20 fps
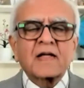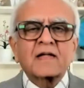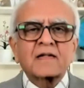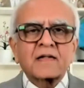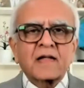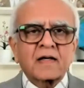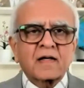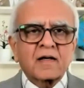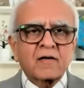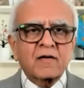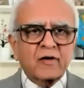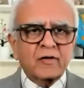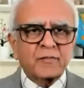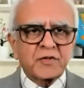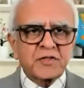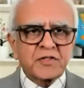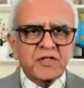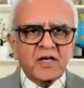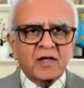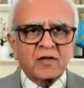Thank you very
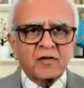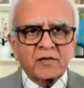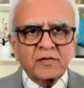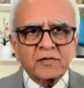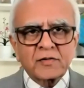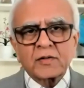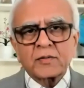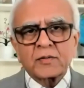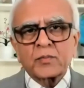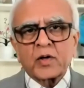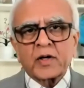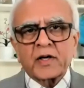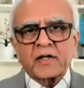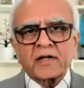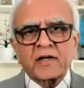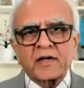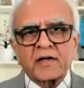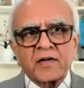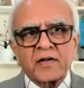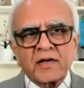much, Gaurav. Good
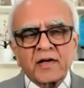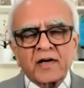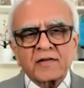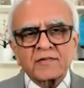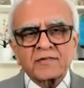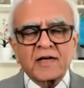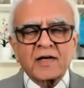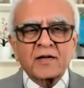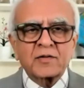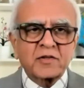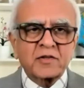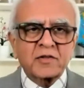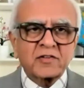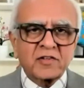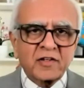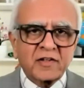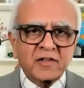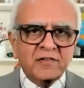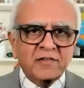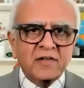morning, India,
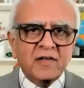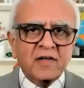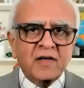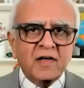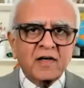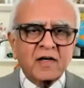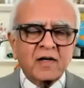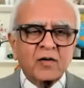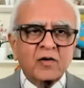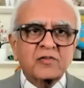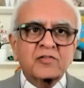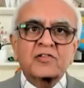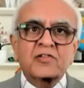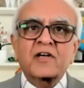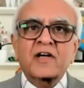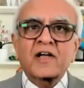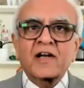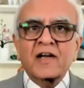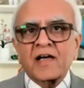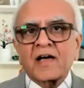Southeast Asia,
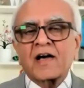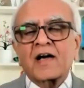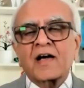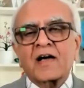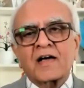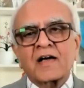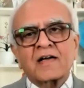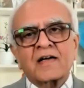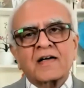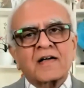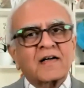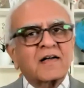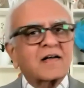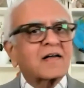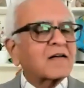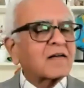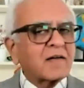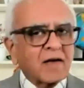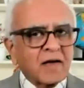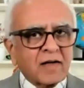Australia,
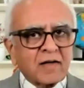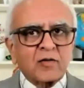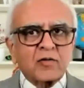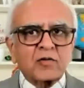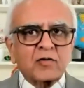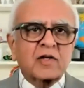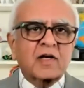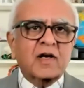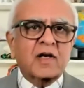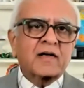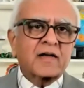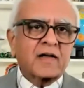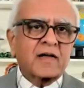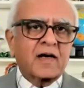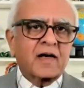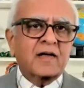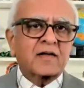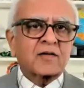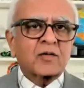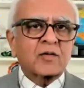and New Zealand,
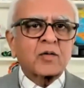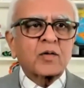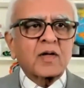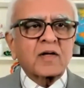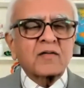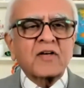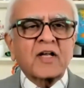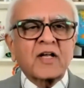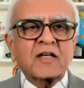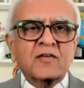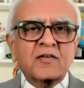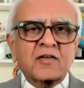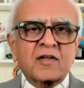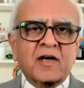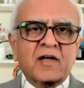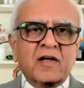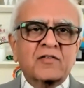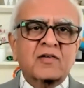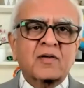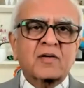and good evening to
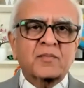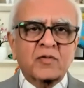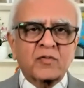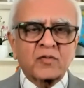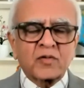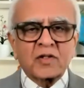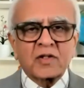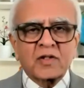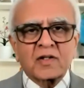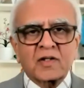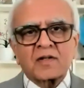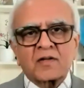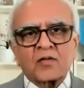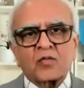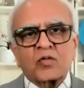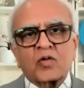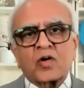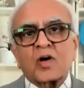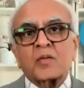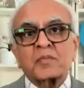the rest of the world.
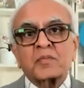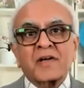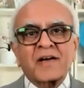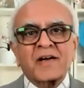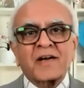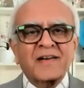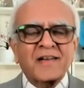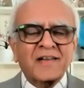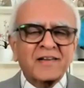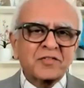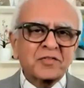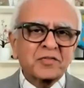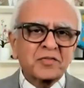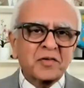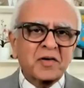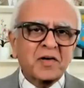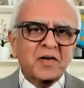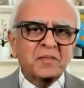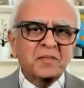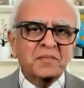Warm greetings
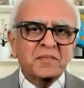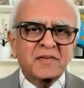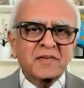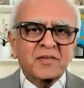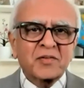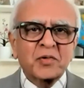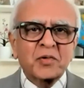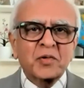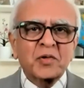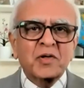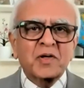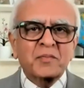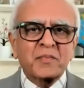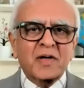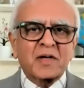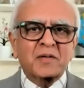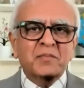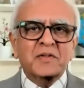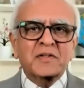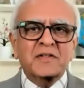from cold
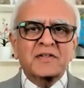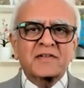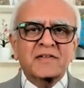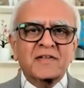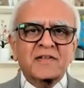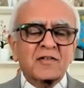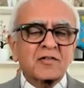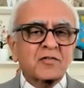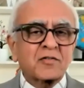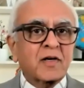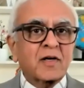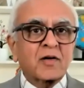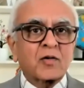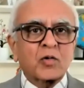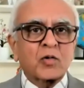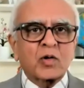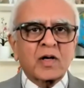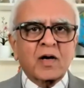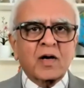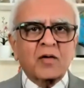Melbourne. It's very
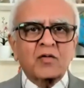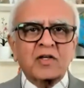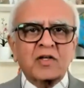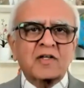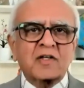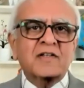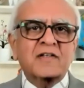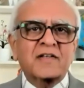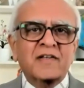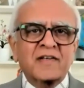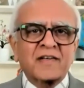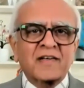cold out here.